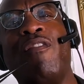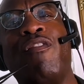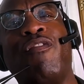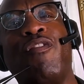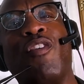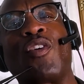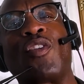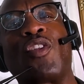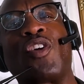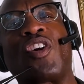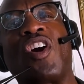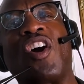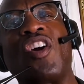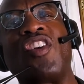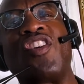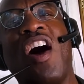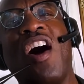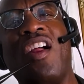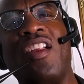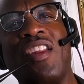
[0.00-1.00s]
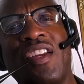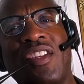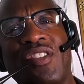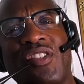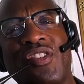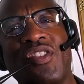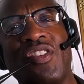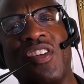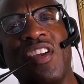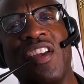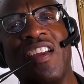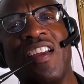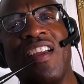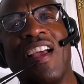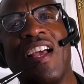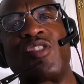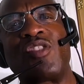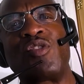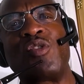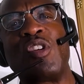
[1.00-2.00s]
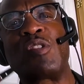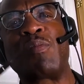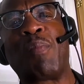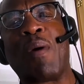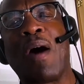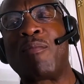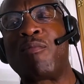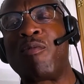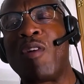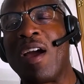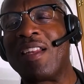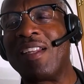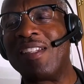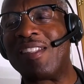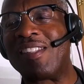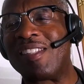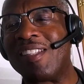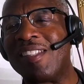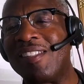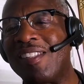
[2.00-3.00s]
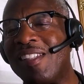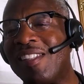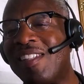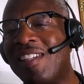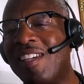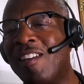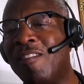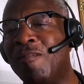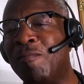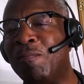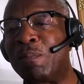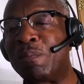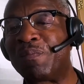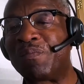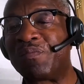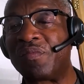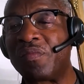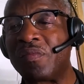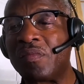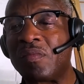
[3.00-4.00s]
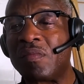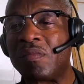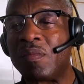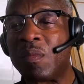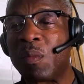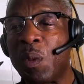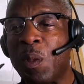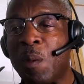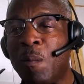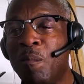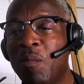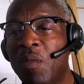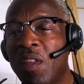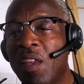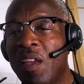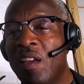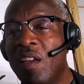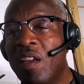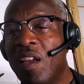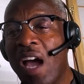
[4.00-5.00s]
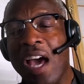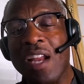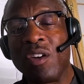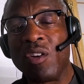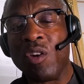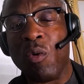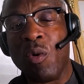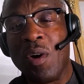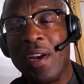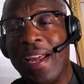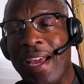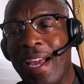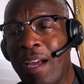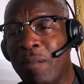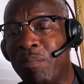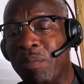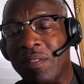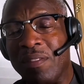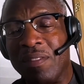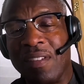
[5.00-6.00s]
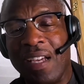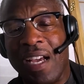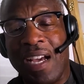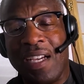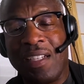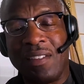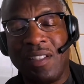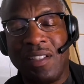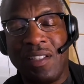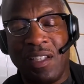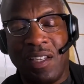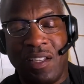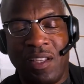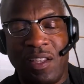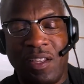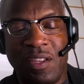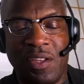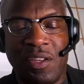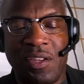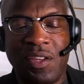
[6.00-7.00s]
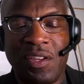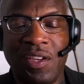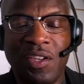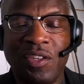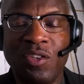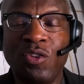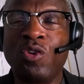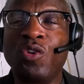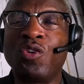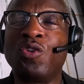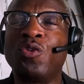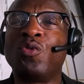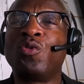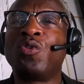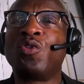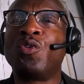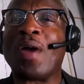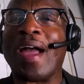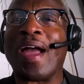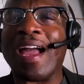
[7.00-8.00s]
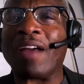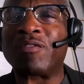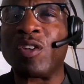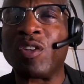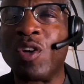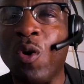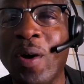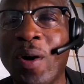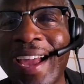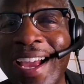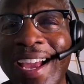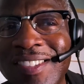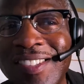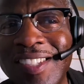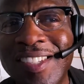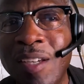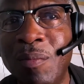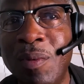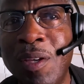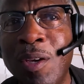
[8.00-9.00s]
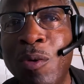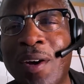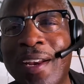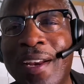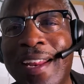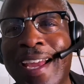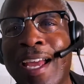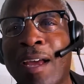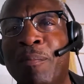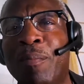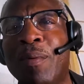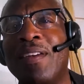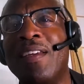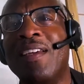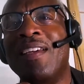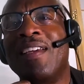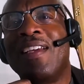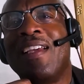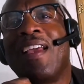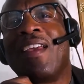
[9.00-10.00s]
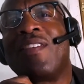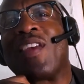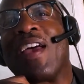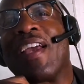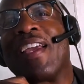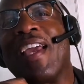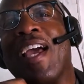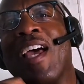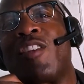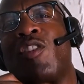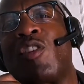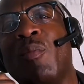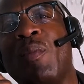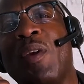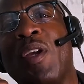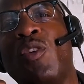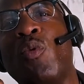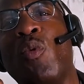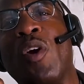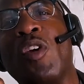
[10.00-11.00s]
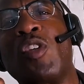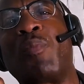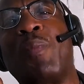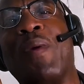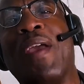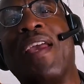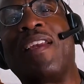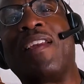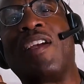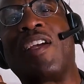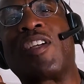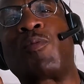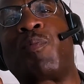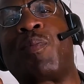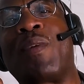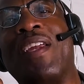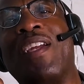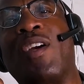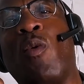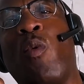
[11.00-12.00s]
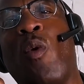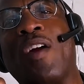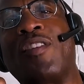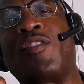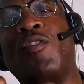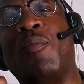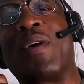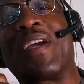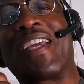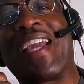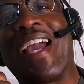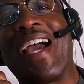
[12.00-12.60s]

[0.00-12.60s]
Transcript: Further to knowledge. That's just Bob writing syndication. I don't know what happened. You have to know. Ask me what happened. It's like asking me to extend Bob to you.